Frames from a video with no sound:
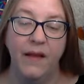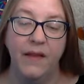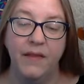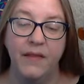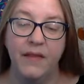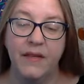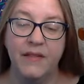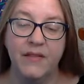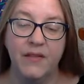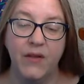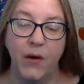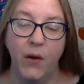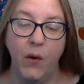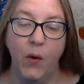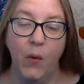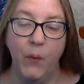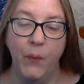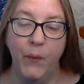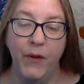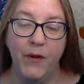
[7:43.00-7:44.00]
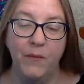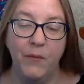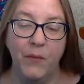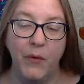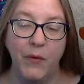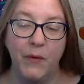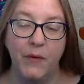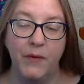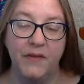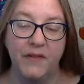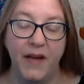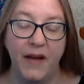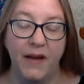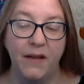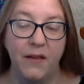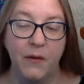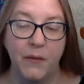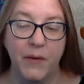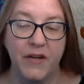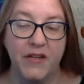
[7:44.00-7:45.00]
This open, bold
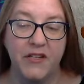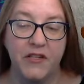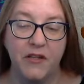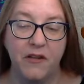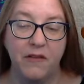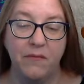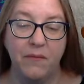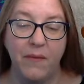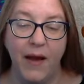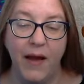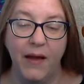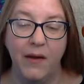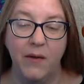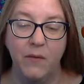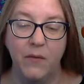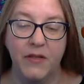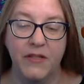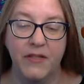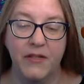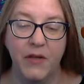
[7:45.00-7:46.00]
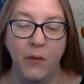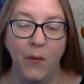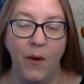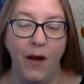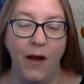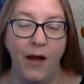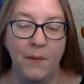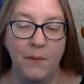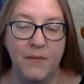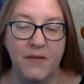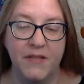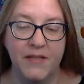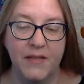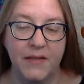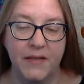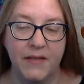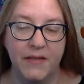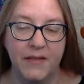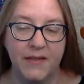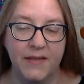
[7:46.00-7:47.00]
declaration of mine was so
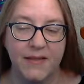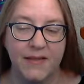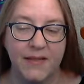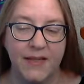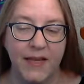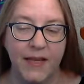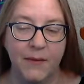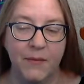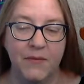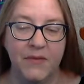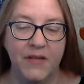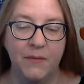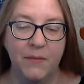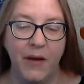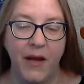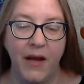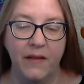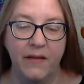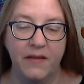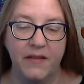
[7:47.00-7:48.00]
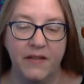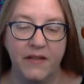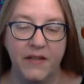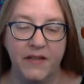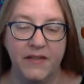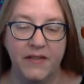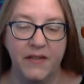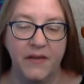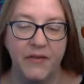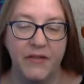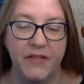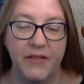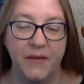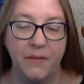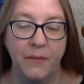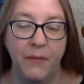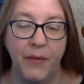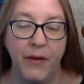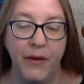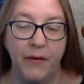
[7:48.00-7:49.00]
opposite to the schemes and politics of his
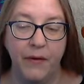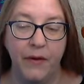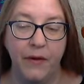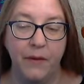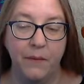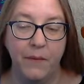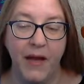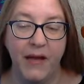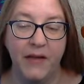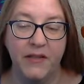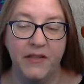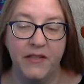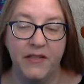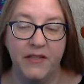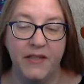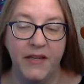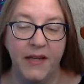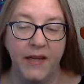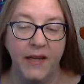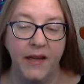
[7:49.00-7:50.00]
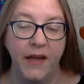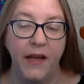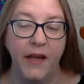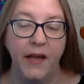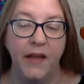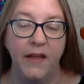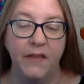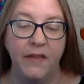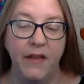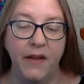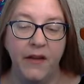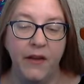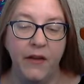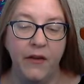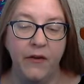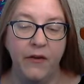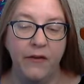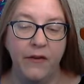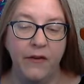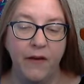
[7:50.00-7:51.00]
imperial majesty that he
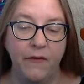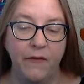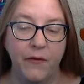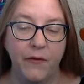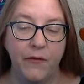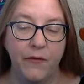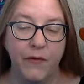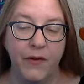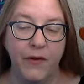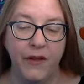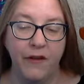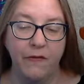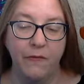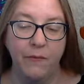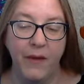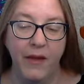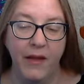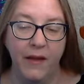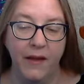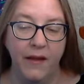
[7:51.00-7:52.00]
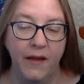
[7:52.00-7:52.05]
could never forgive me.